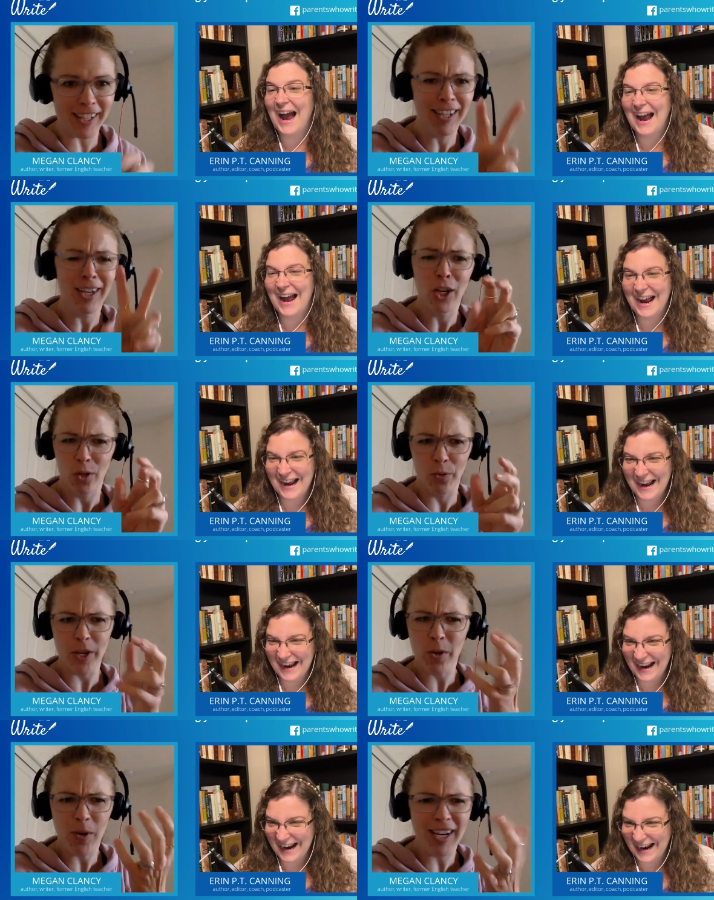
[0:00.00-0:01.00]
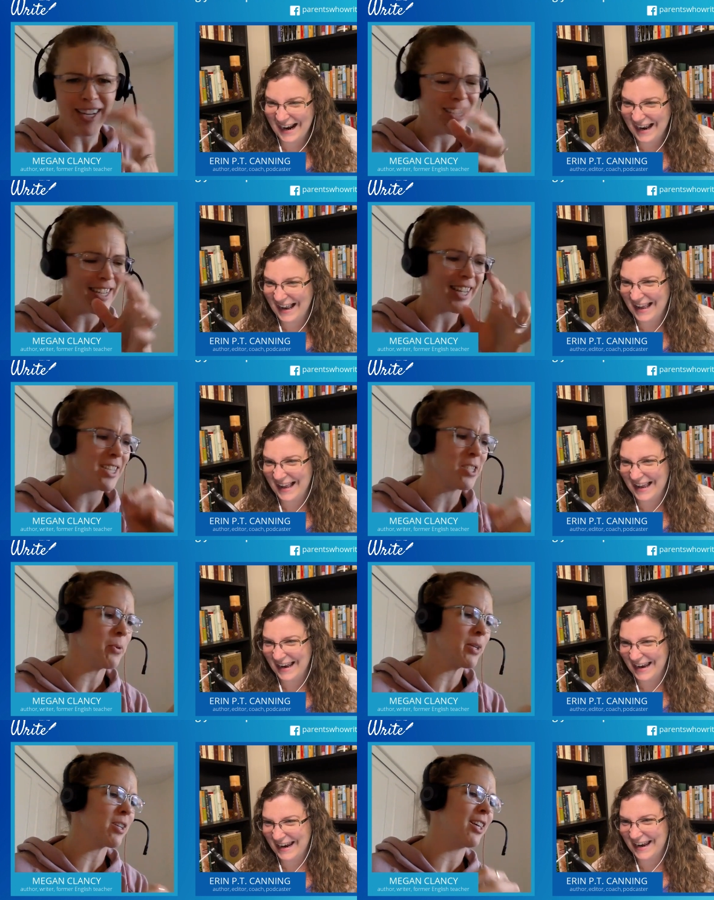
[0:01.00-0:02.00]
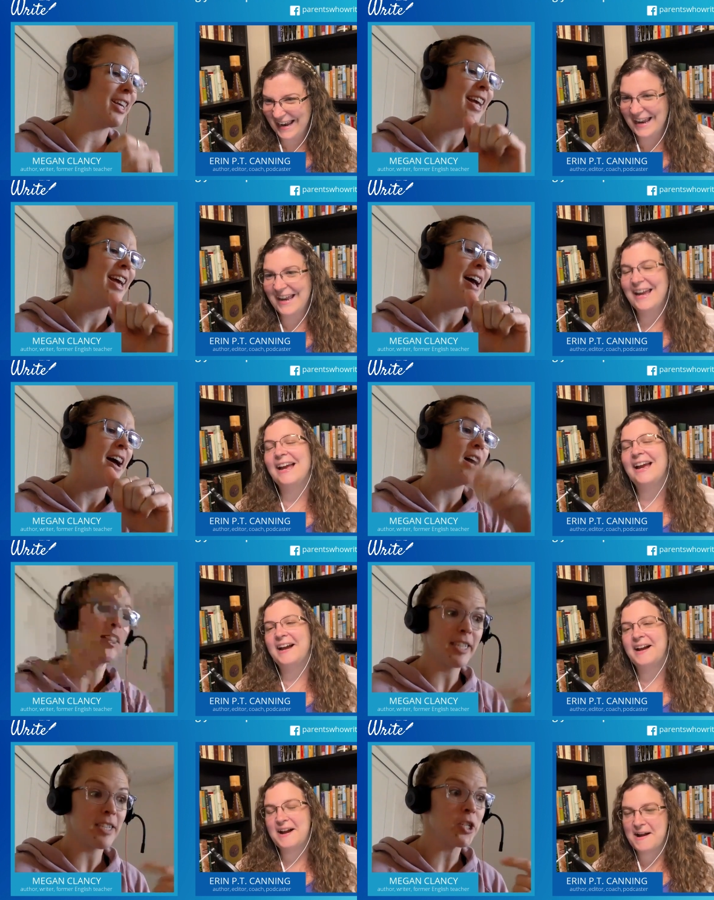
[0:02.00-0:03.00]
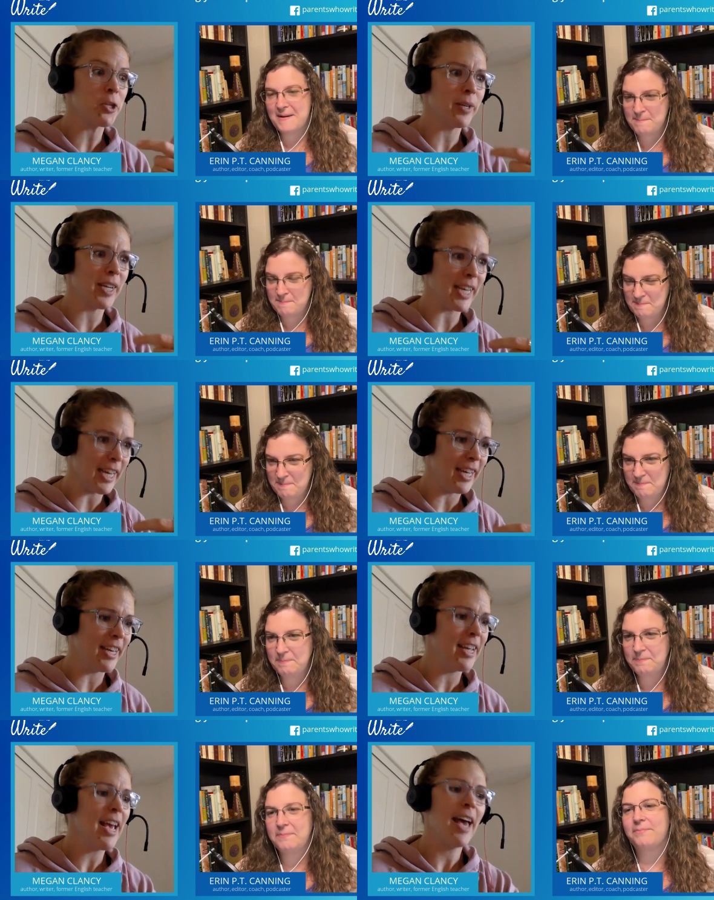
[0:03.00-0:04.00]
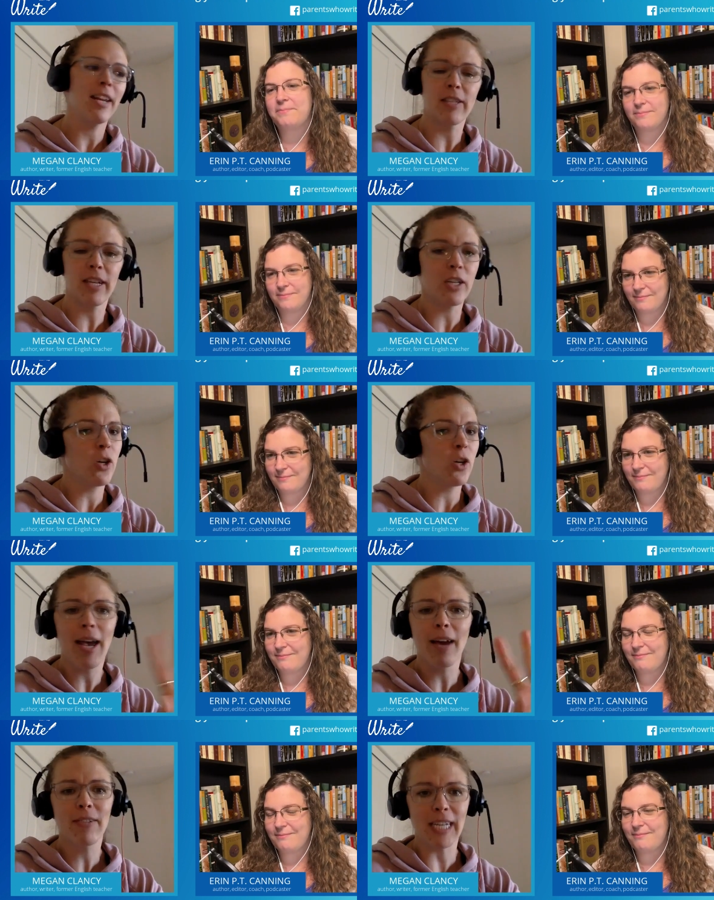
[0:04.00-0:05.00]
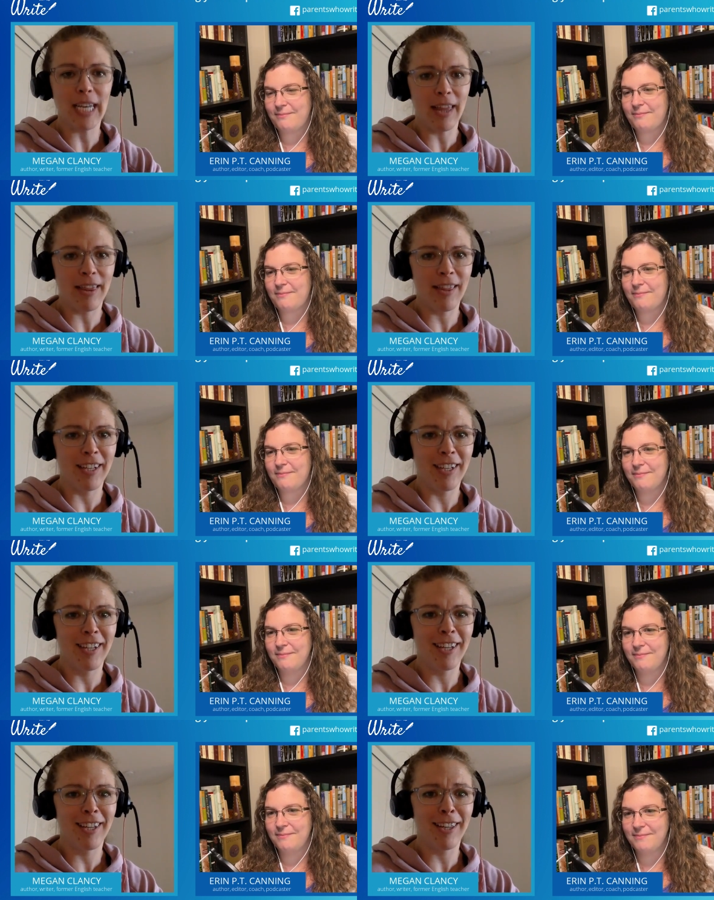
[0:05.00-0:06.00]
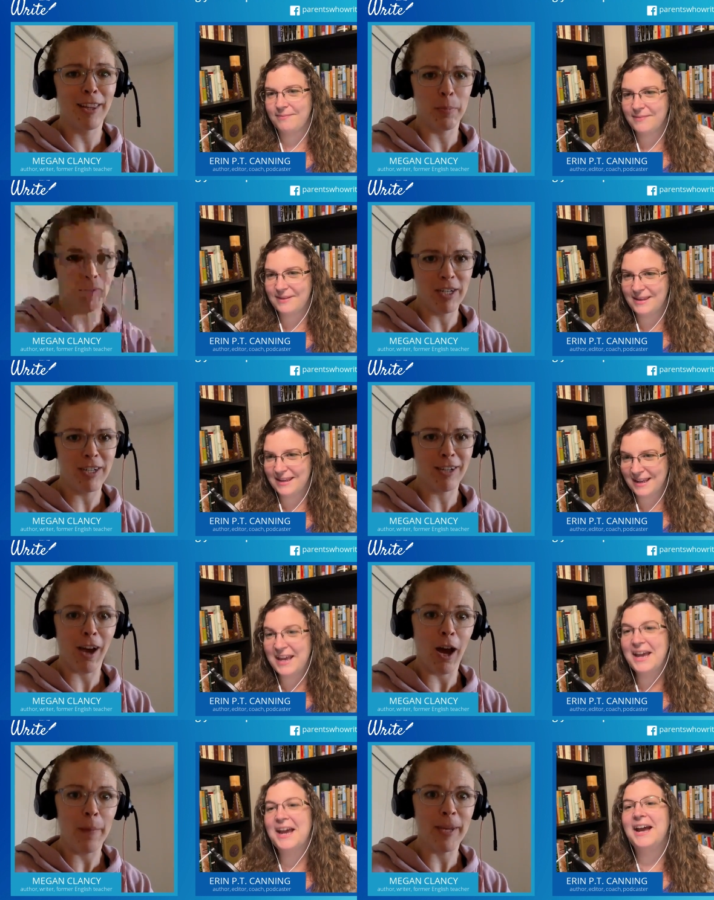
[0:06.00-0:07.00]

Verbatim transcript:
Speaker 1: back and rewind, I guess you would call it. I listened mm-hmm. to it mm-hmm. again and I was like, no, I have to get the the printed